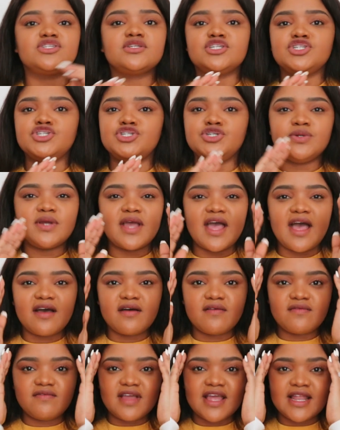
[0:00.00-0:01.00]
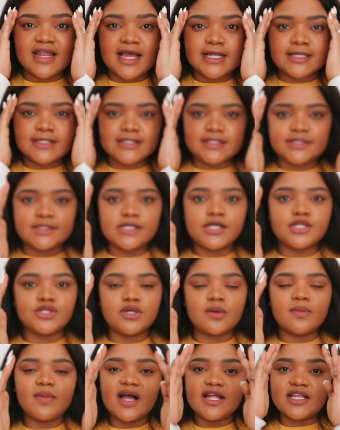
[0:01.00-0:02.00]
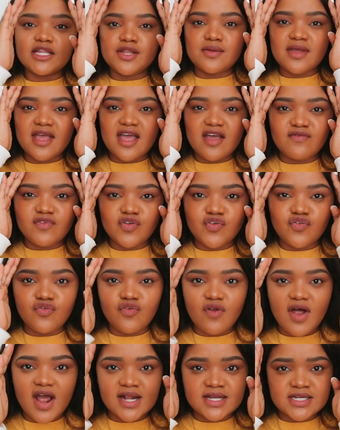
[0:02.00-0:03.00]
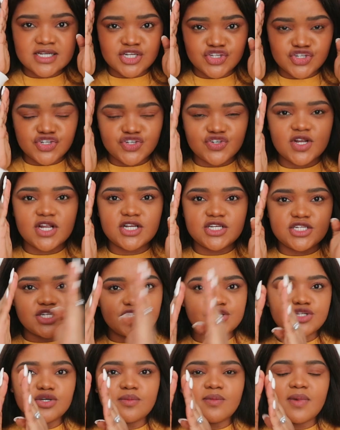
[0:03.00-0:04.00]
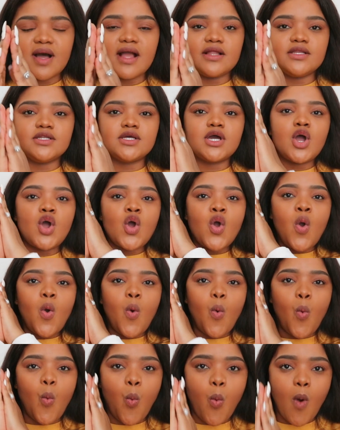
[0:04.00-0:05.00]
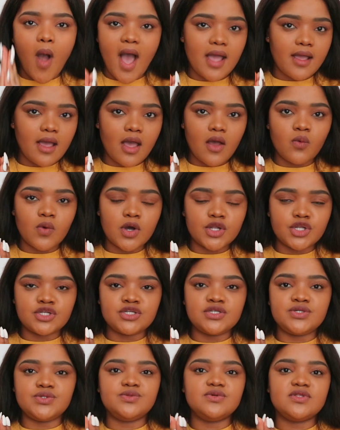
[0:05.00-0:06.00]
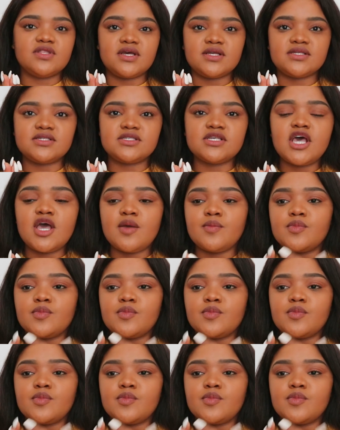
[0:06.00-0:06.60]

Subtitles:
So that you have an idea in your mind and you have it right and straight in your mind why I want to do this.